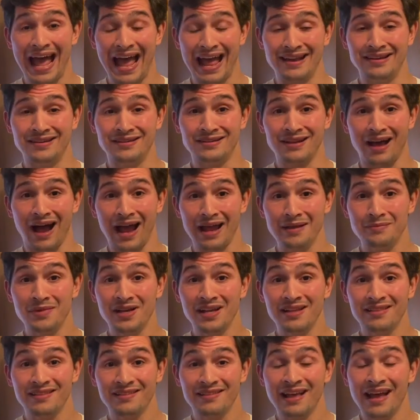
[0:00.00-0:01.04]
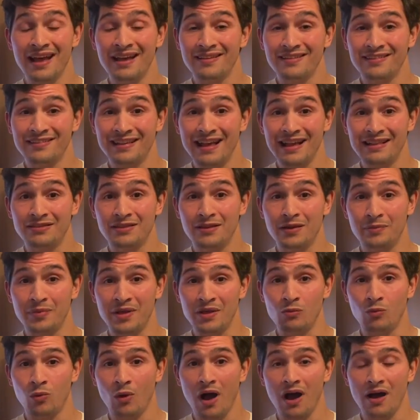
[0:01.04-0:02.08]
and diamonds said to
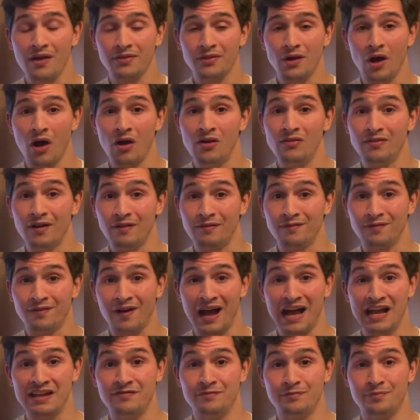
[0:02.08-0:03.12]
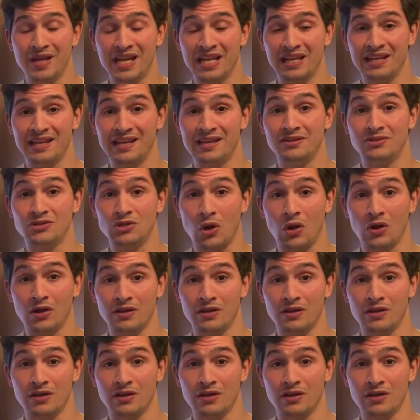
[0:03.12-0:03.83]
be worth over $5 billion.